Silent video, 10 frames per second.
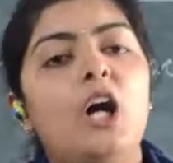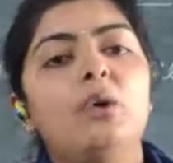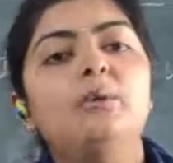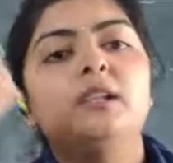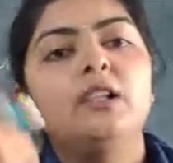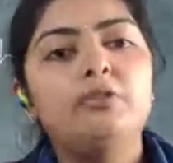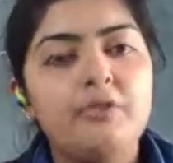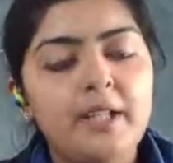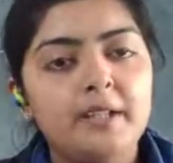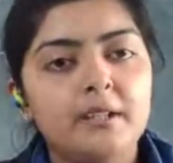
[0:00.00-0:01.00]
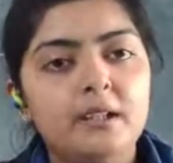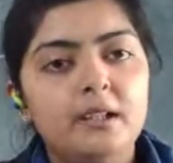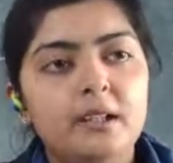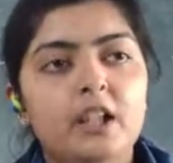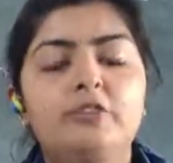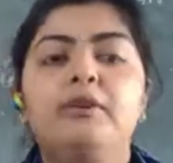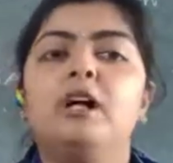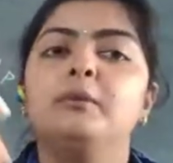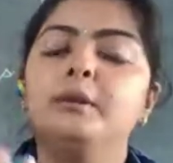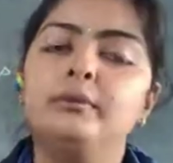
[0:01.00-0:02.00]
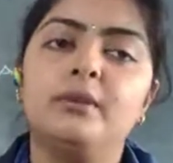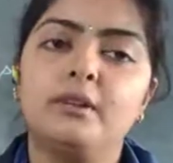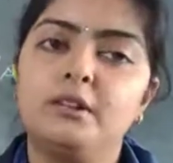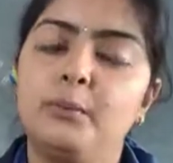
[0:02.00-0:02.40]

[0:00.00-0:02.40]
how will they feed? If herbivorous